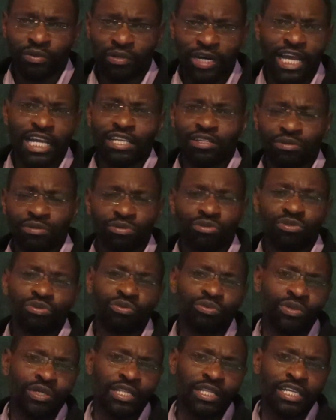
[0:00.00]
right?
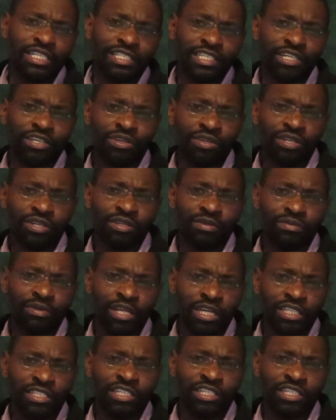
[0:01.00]
Also with the security, the